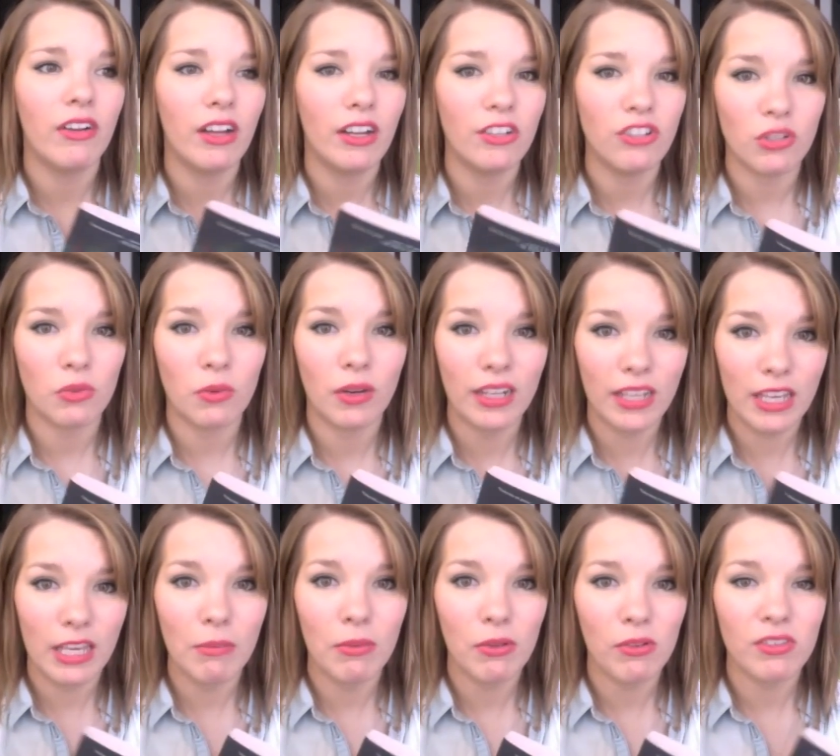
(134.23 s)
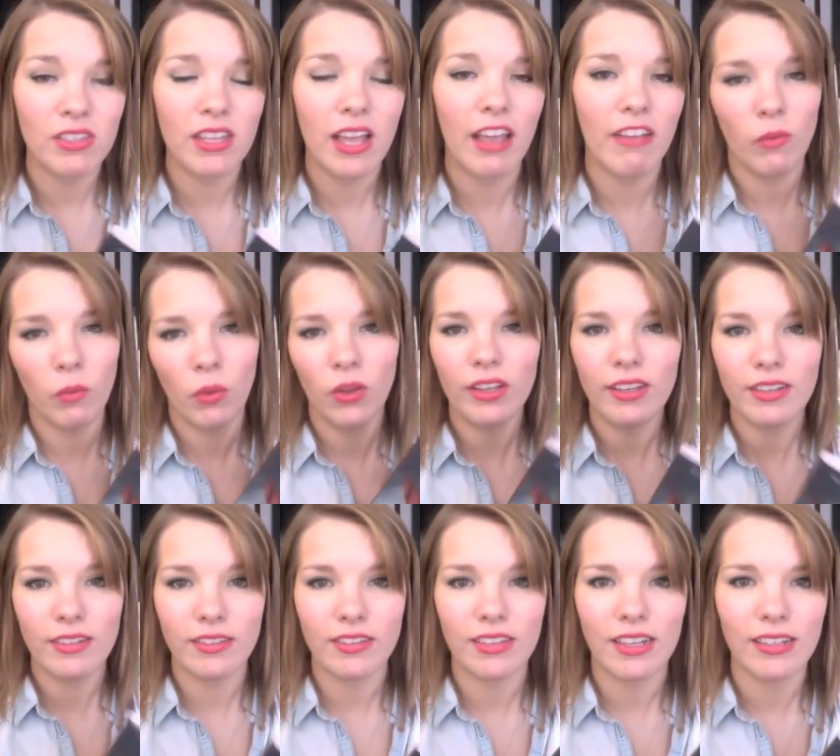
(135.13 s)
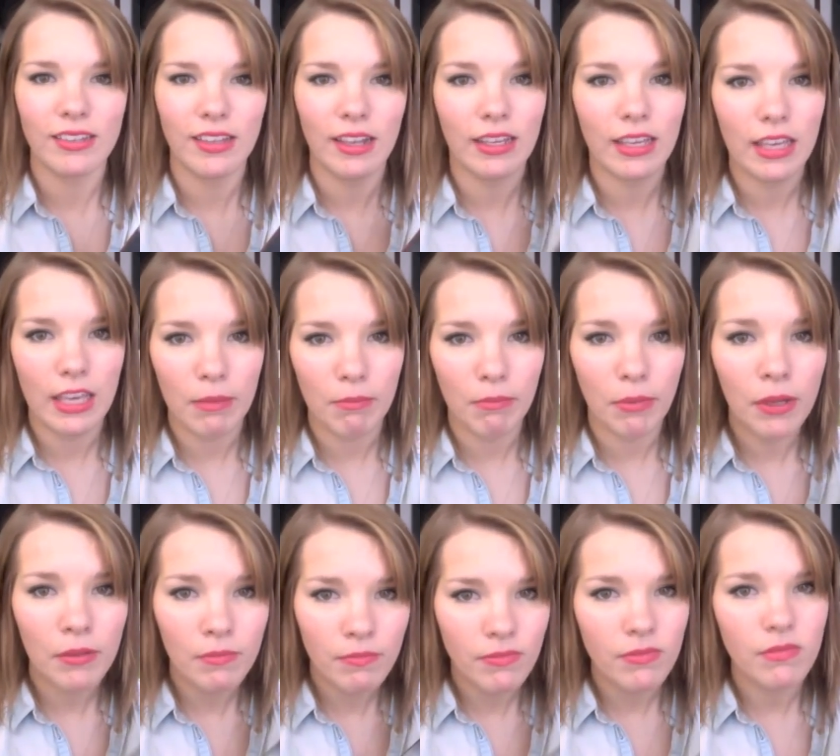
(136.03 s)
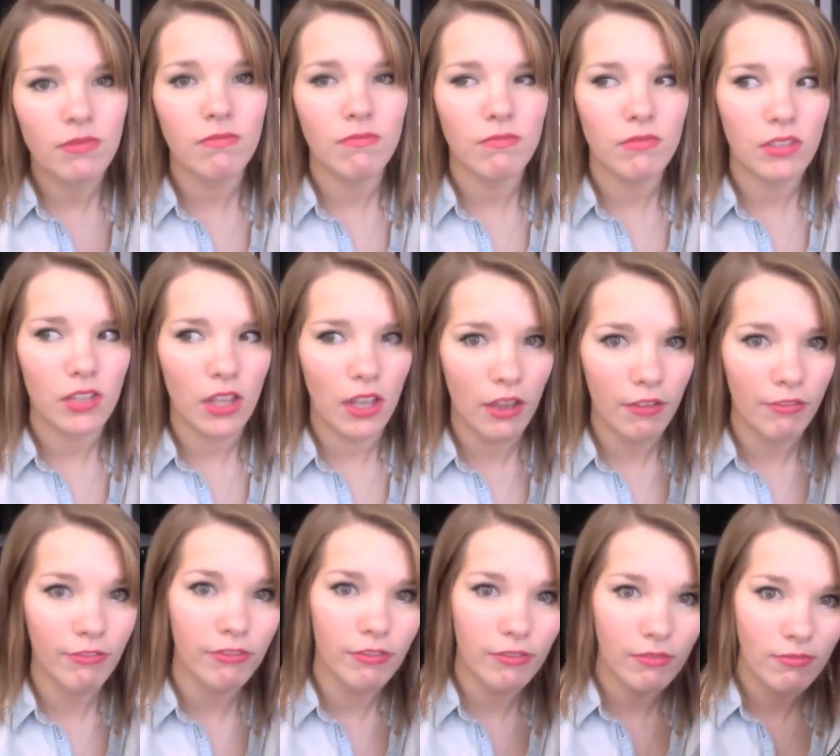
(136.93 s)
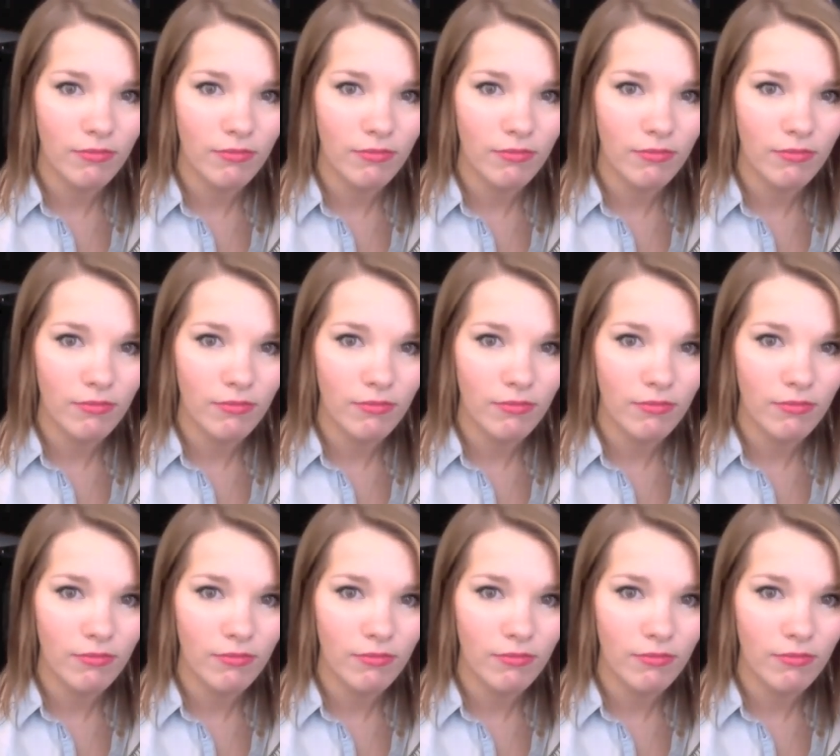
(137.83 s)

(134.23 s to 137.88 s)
I just want to keep you safe. Well, he doesn't say, he's like, Keep safe.